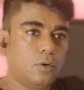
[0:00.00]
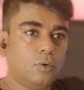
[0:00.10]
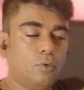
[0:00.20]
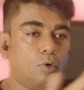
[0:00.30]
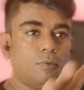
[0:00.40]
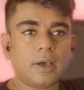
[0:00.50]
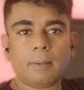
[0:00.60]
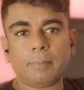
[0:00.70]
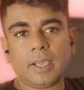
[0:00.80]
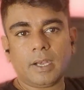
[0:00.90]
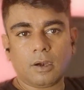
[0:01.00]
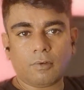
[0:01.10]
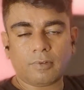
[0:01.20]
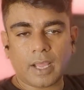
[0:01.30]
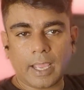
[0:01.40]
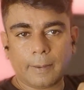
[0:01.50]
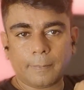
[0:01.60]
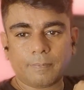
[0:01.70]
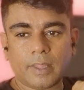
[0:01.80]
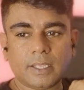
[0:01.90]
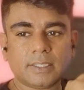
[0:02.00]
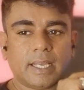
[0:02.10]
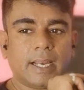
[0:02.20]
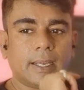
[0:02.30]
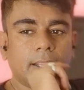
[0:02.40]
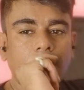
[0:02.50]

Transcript: over a period of time is that